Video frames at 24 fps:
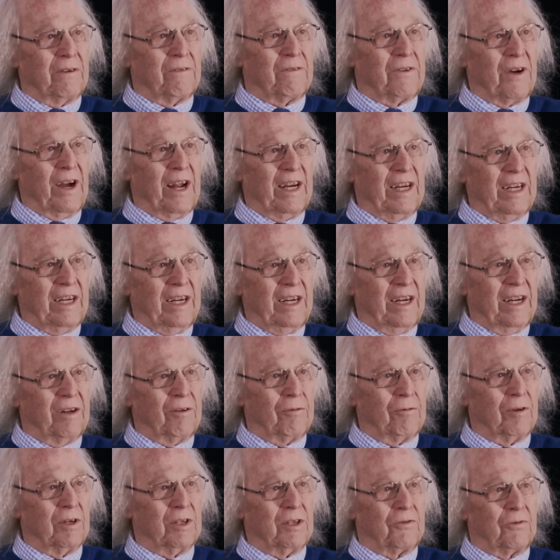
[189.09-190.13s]
finding
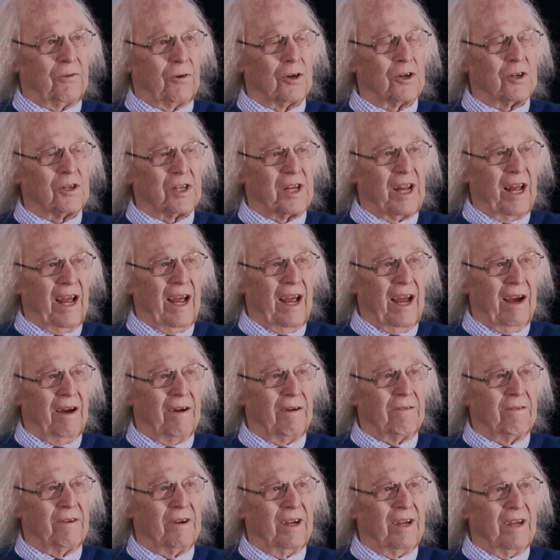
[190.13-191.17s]
it was first to
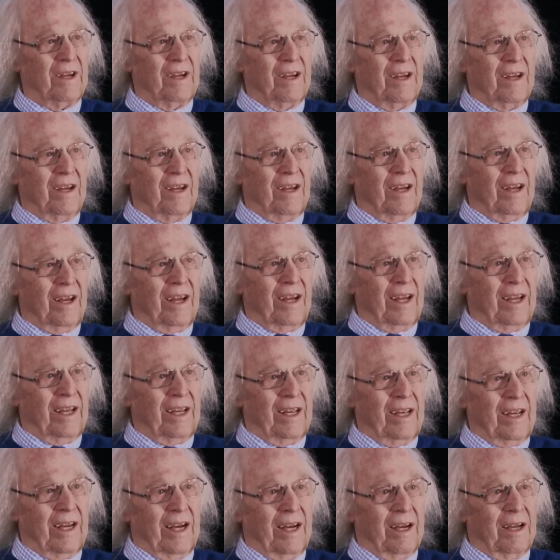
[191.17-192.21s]
have
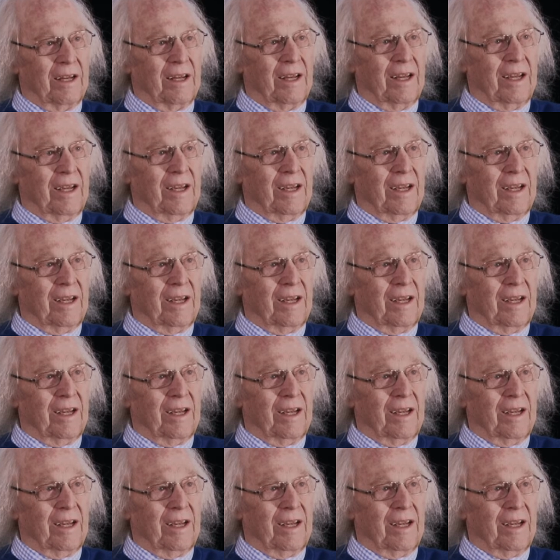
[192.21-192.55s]
a